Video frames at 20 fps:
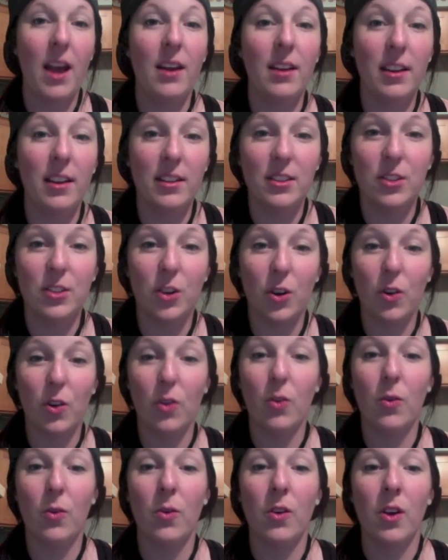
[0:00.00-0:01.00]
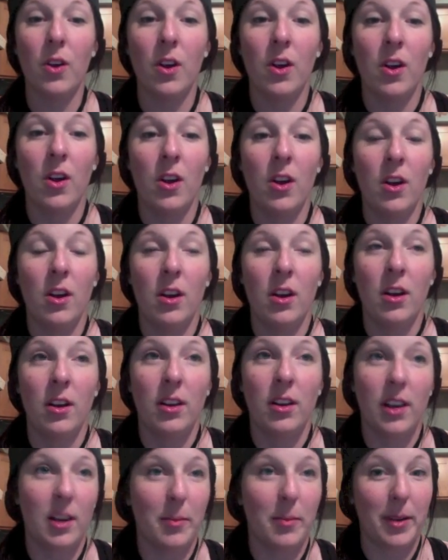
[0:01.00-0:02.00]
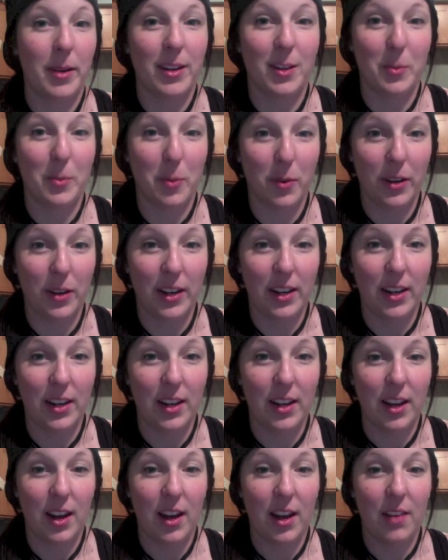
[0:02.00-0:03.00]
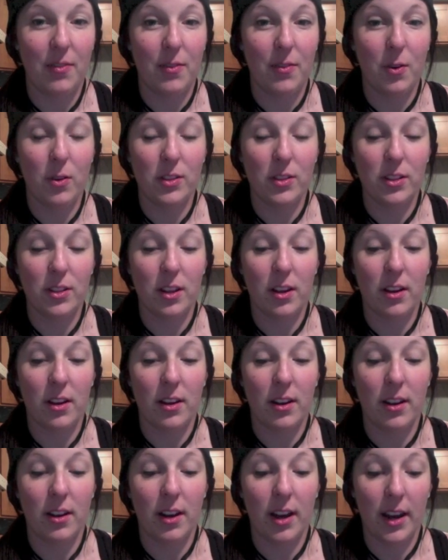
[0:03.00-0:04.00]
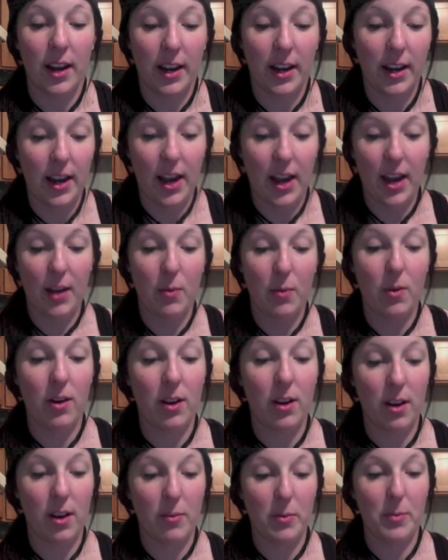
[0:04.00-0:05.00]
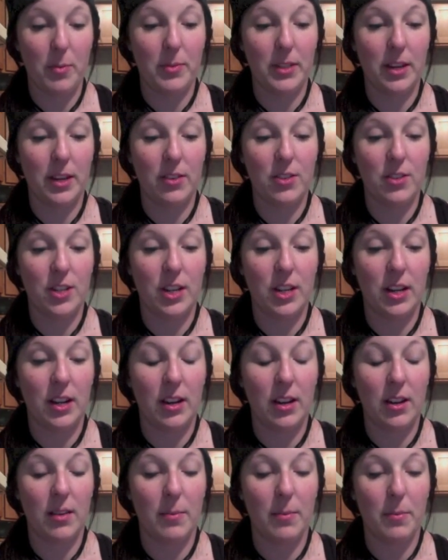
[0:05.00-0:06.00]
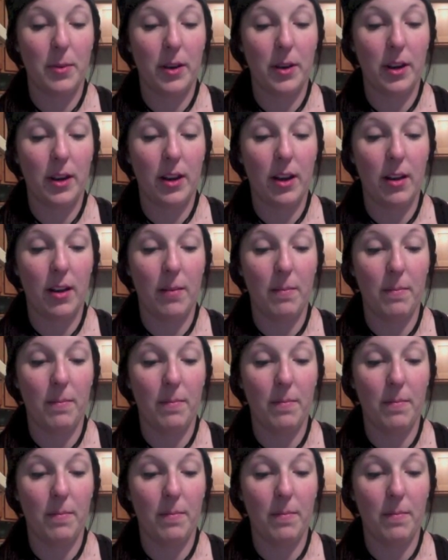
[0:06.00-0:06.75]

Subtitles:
so getting back to the point, I focus a lot on, I work off people's energy, but I